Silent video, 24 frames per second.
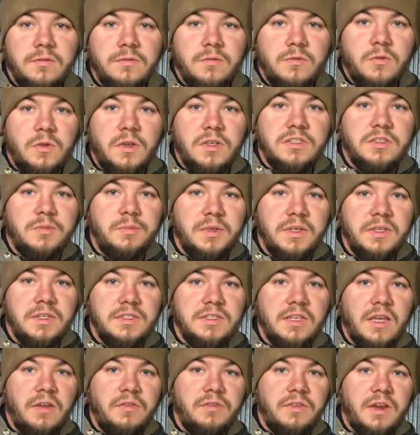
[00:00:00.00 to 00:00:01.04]
recipes
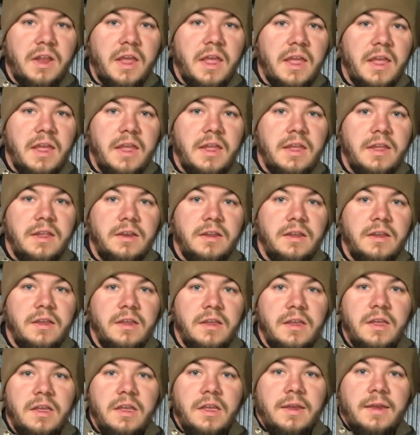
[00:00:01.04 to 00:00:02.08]
have an aid,
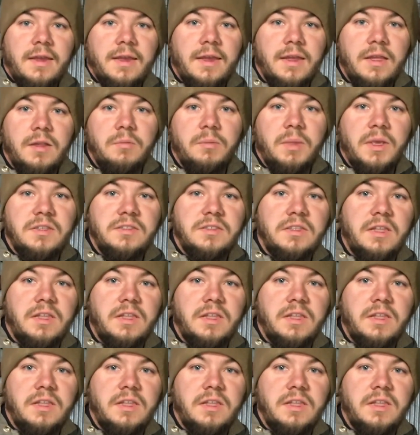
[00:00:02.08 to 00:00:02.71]
and basically